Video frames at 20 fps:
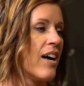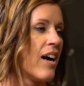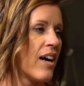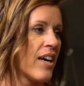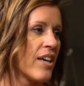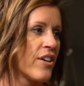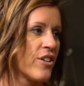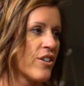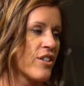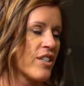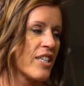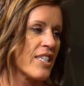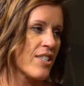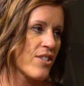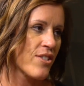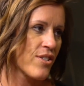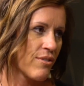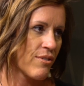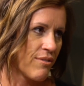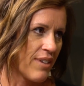I couldn't
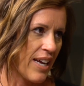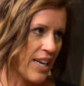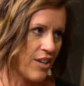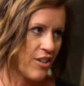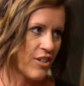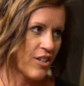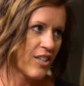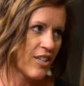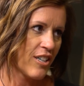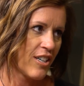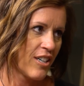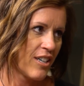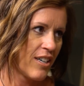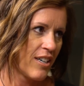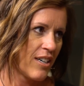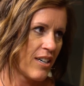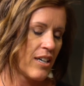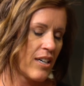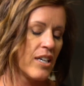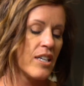surrender.
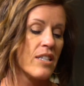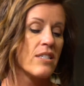Mm-hmm.